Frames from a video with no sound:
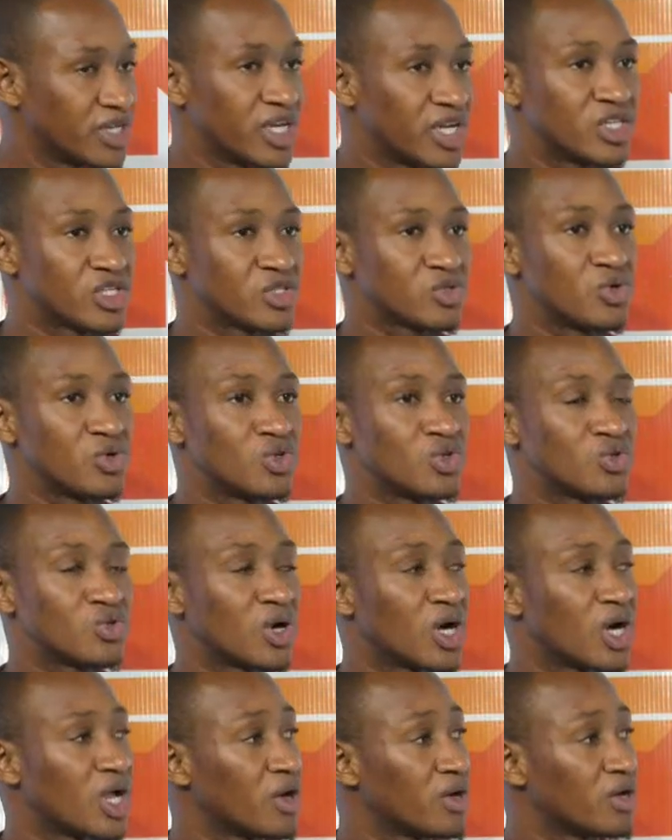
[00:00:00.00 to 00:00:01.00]
that is going to
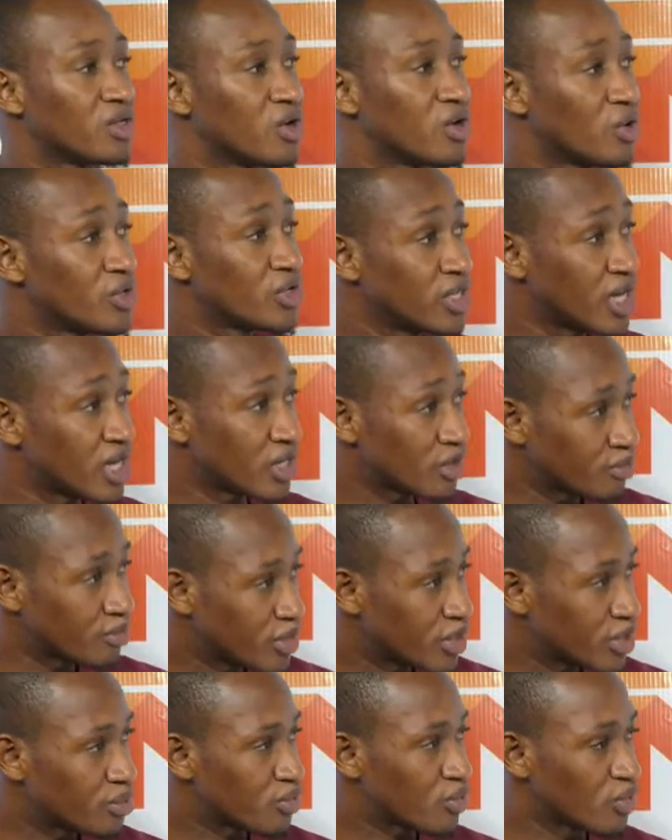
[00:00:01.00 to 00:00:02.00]
allow the ordinary
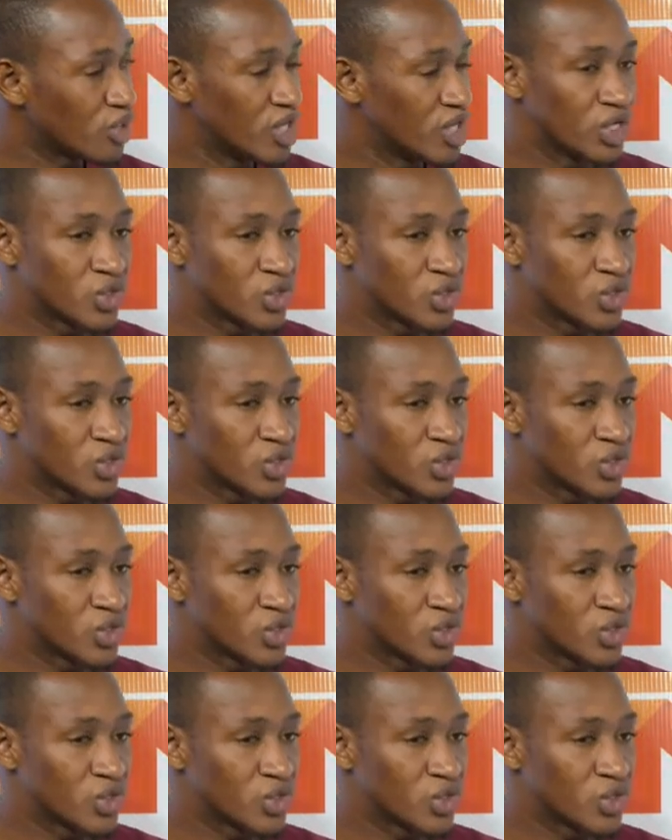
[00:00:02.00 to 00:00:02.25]
people